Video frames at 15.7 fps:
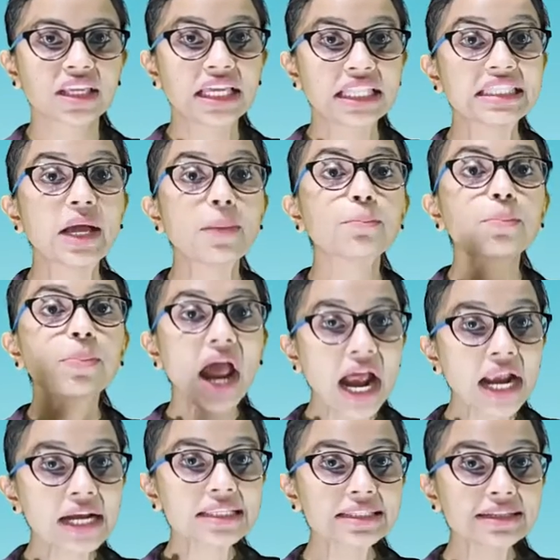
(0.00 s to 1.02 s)
The
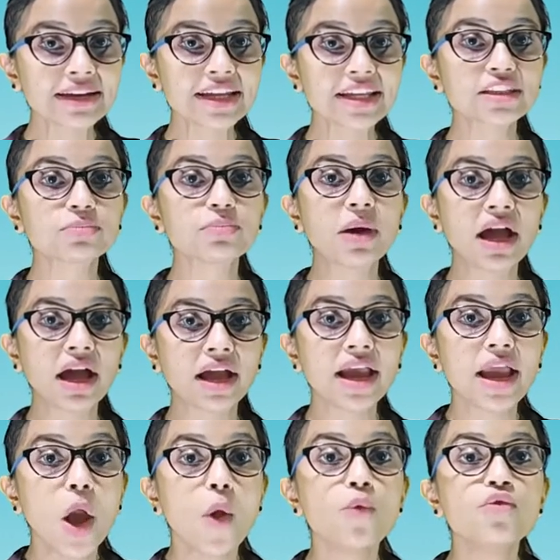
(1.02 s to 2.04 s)
plants raised
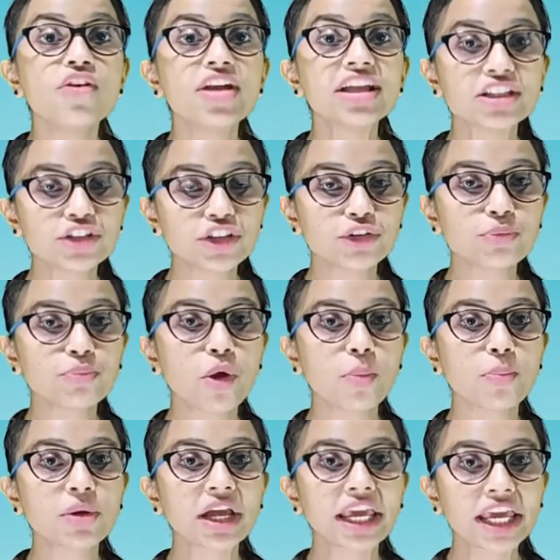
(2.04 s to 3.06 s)
by vegetative
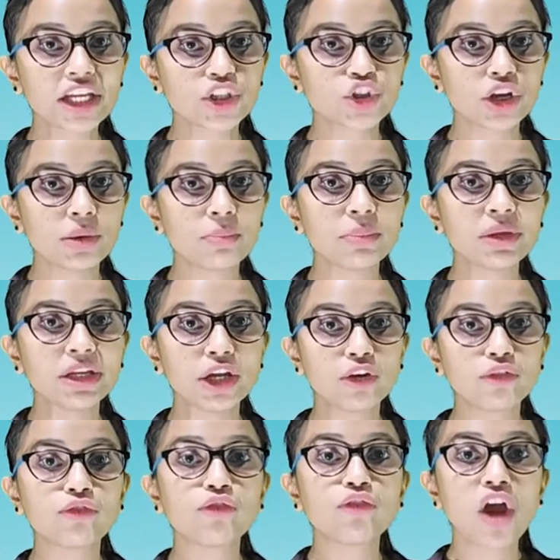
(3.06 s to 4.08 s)
propagation bear
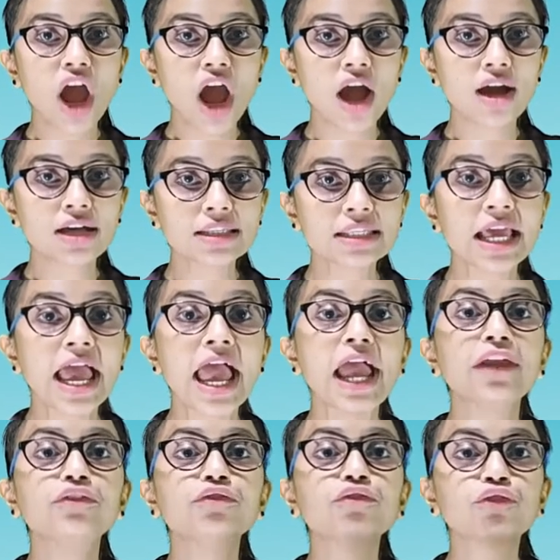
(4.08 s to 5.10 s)
flowers
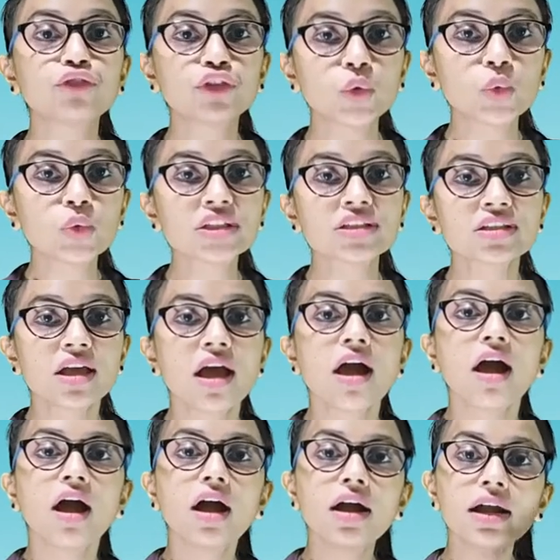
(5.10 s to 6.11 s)
and fruits
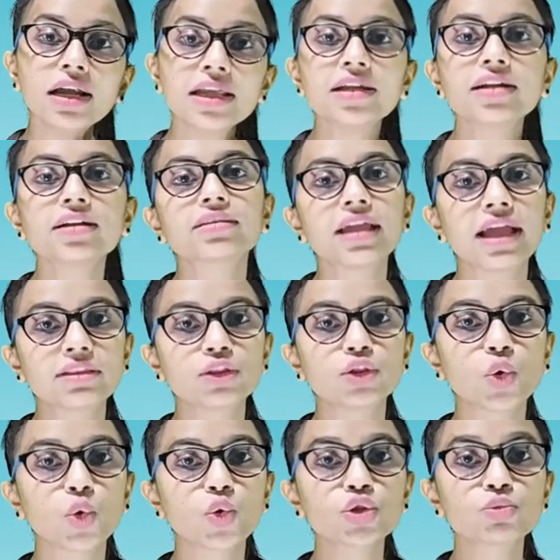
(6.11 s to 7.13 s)
earlier than
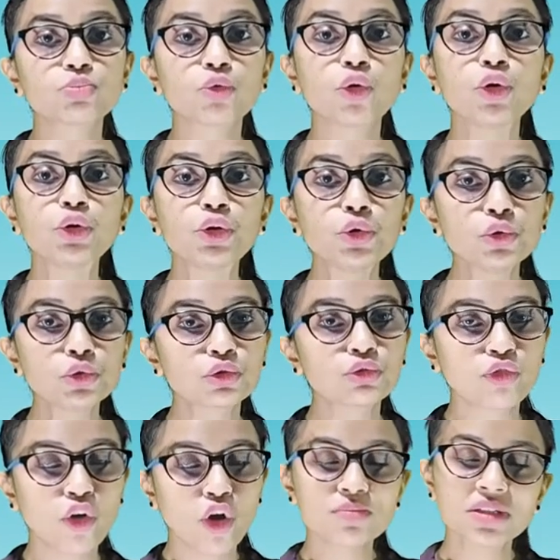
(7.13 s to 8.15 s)
those produced
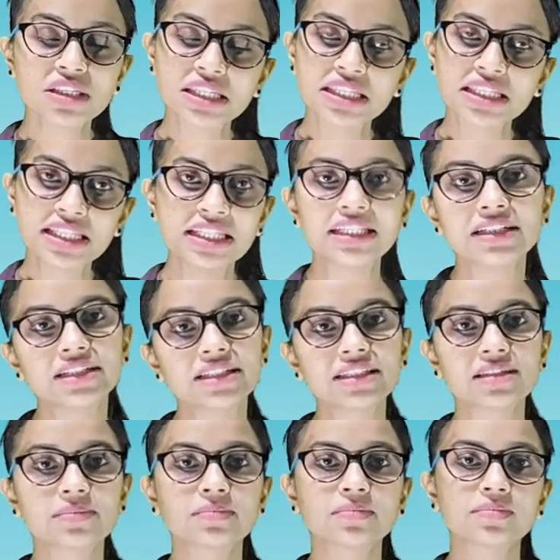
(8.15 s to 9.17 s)
from seeds.